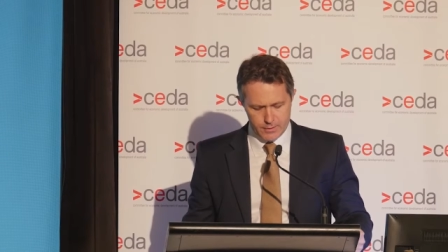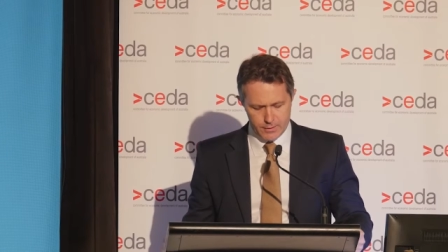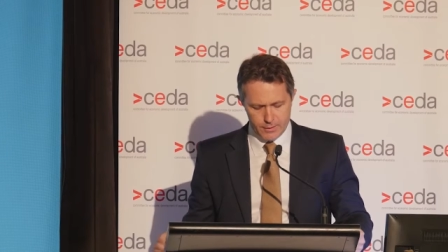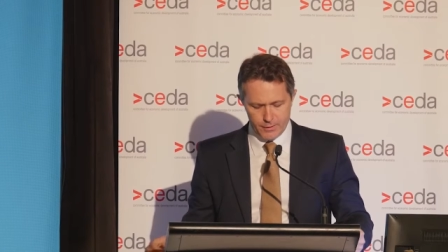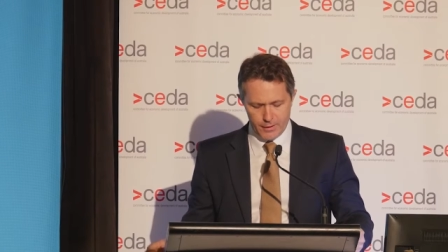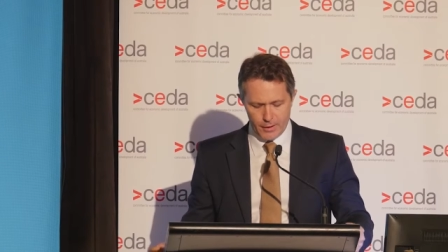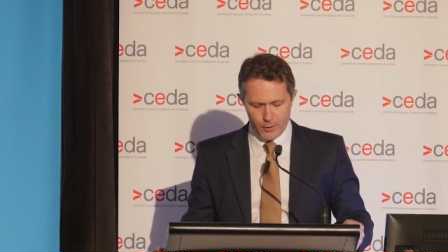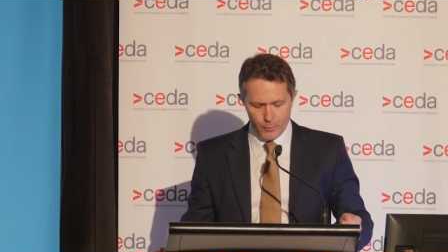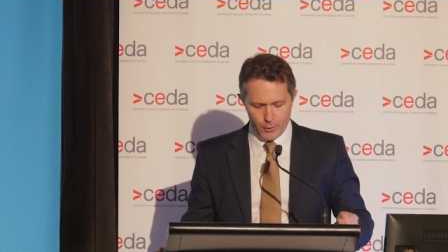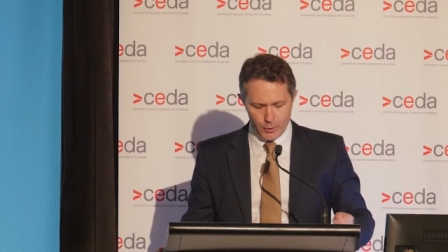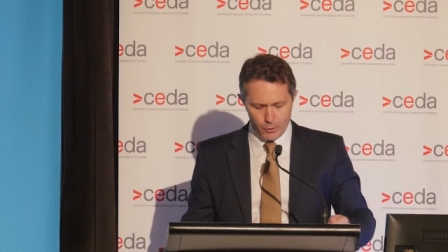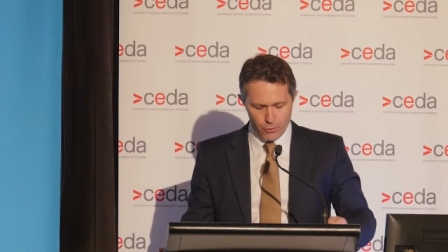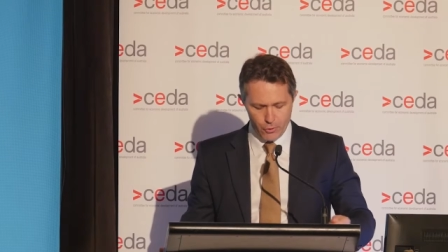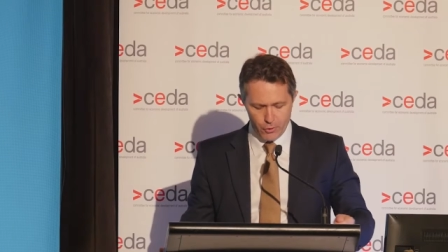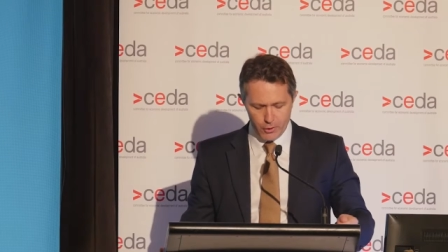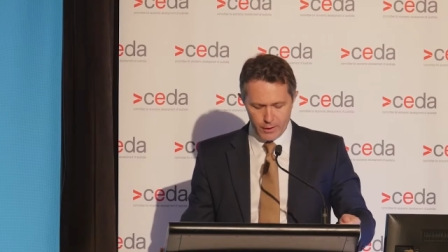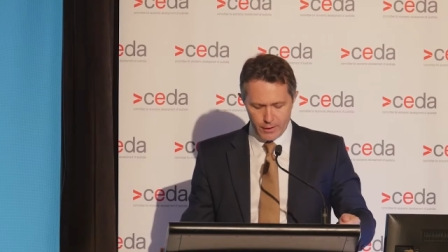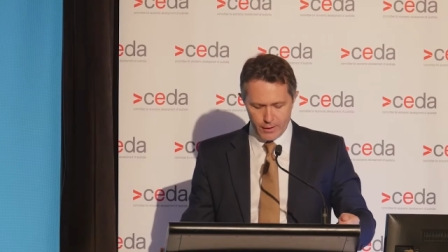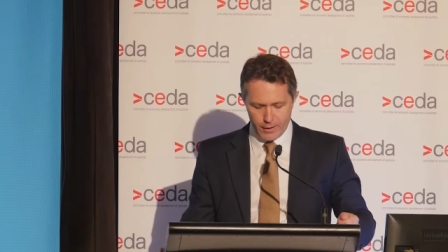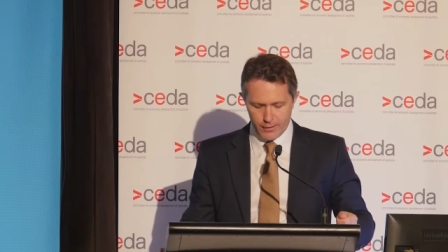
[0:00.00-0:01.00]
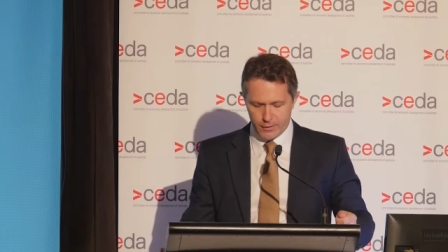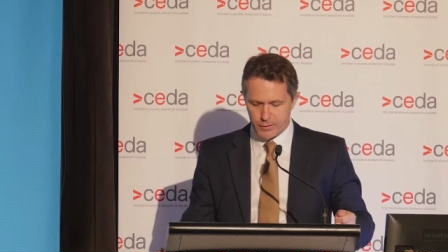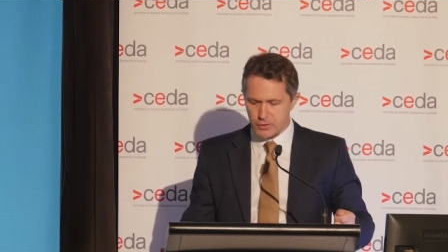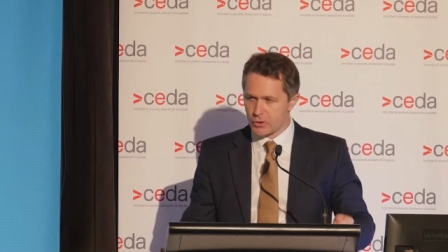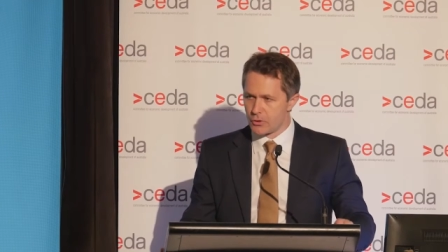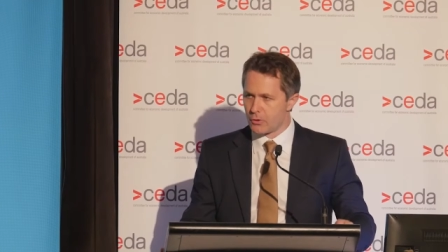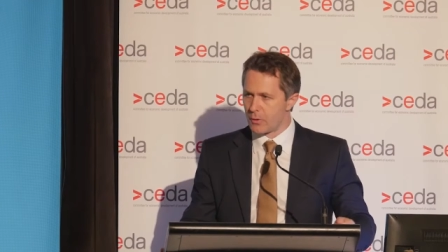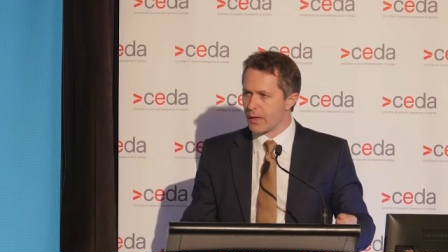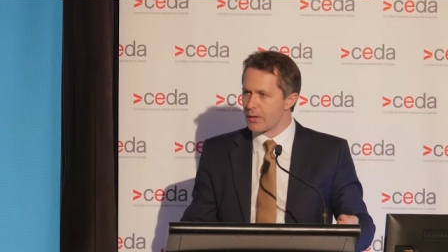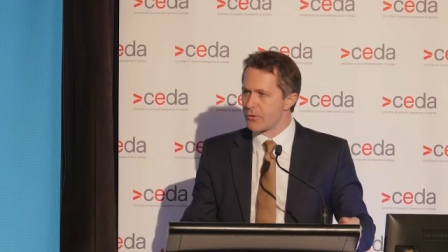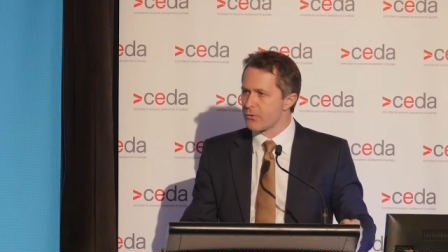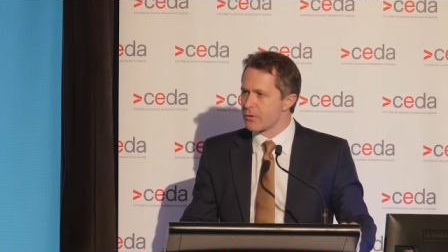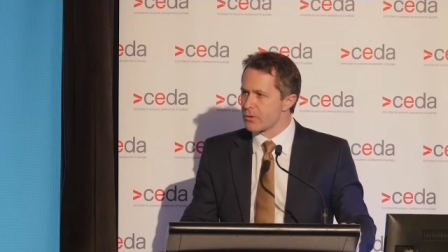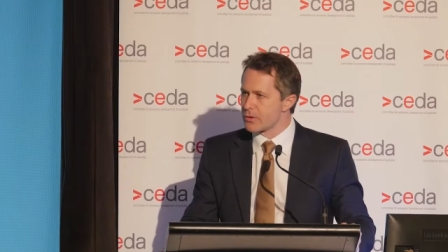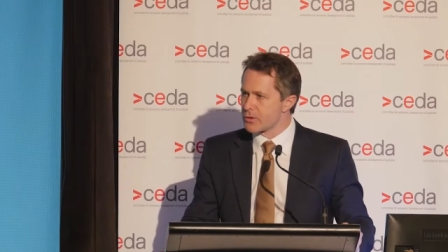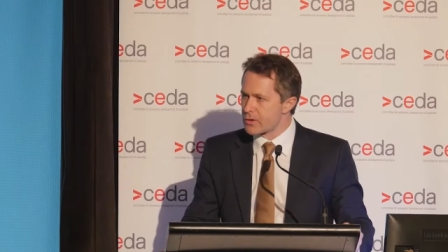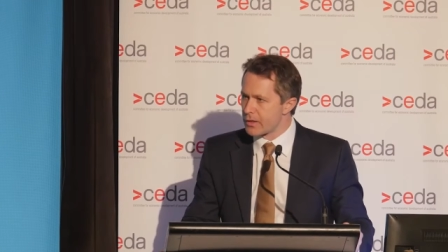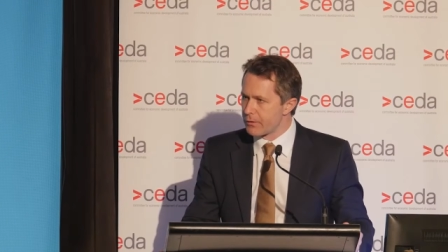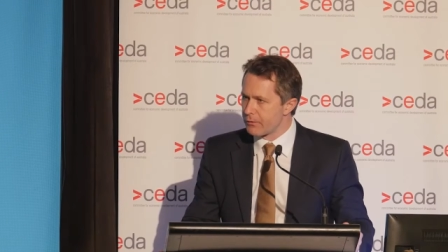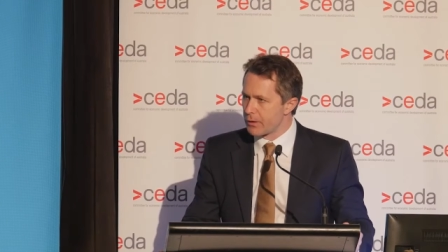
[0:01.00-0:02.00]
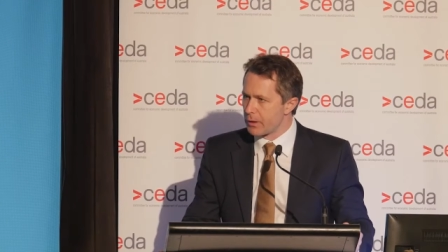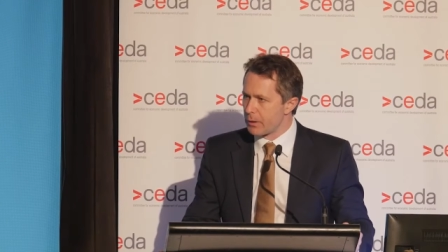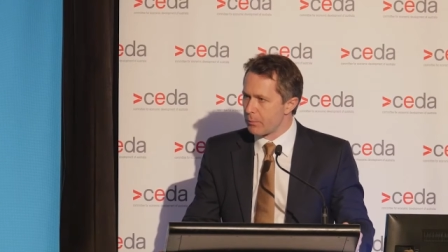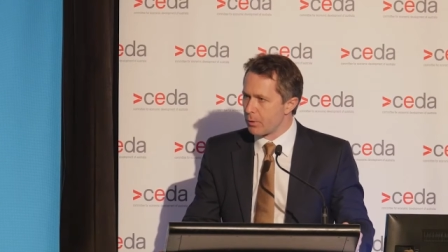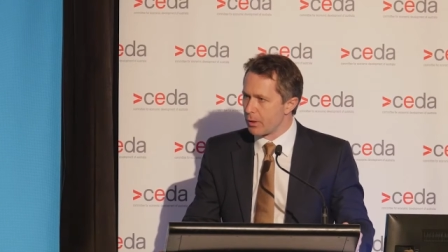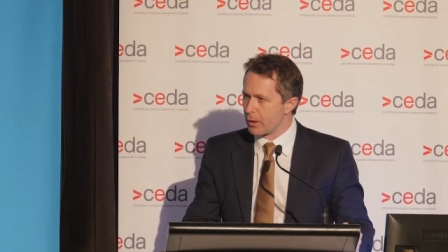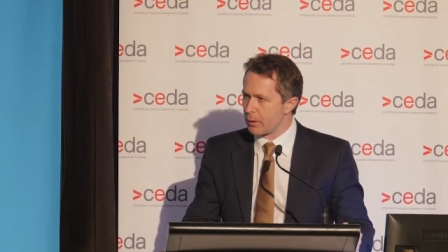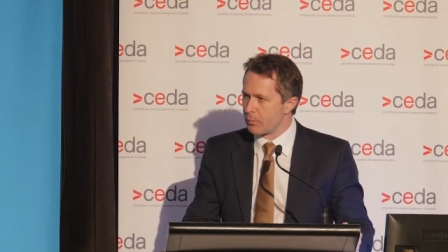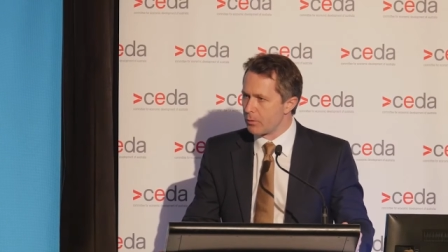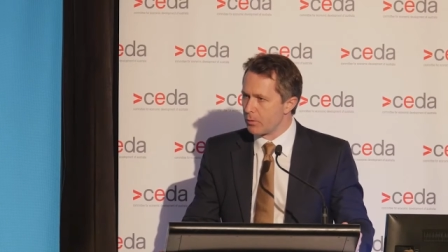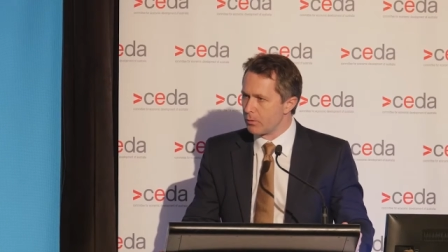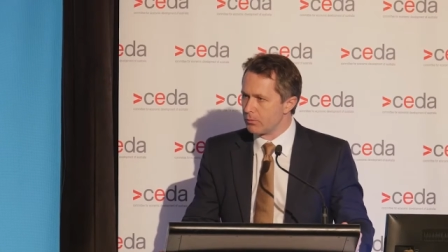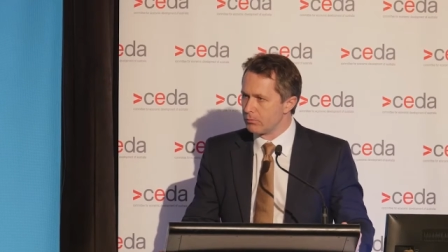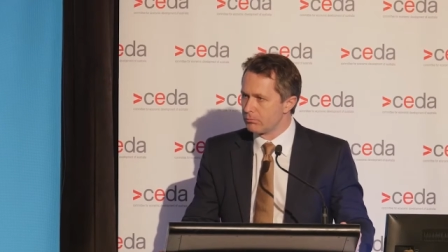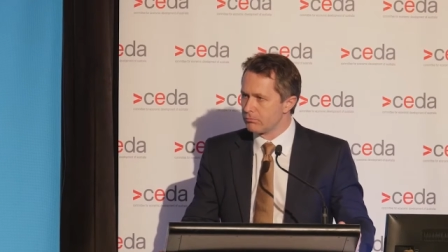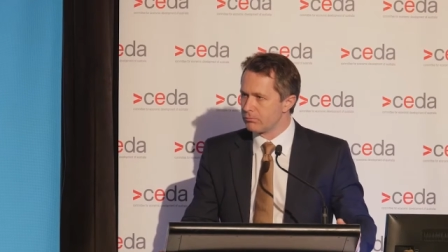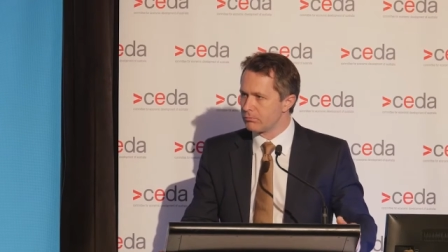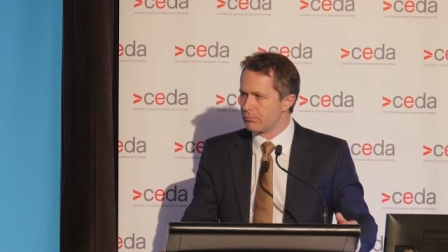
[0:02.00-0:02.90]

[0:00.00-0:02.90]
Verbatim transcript: that they're recruiting another 270 people